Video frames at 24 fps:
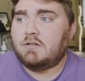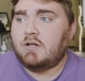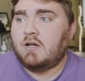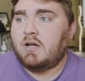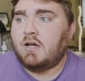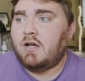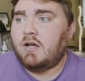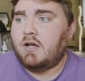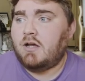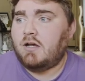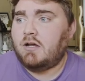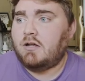
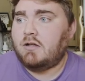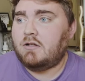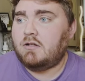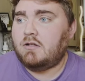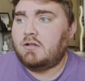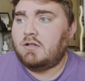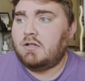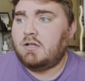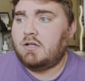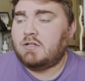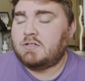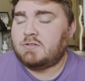Uh,
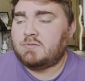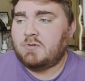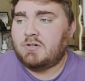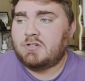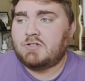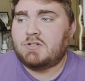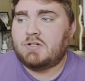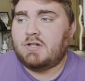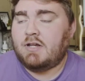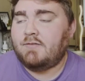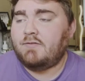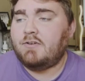
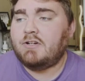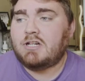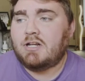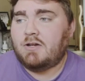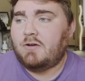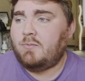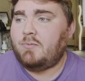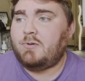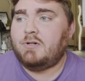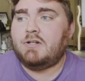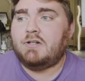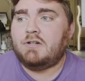especially every time
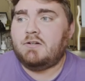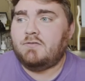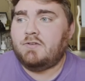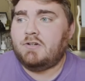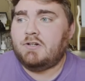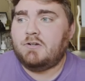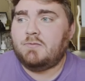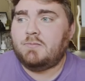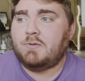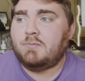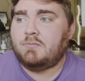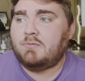I put it in a
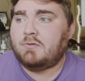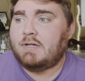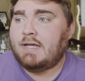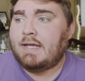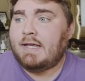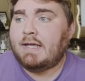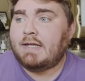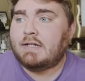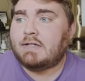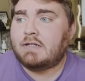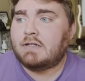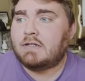video, people
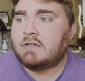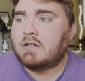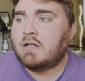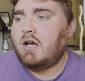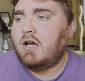hate it.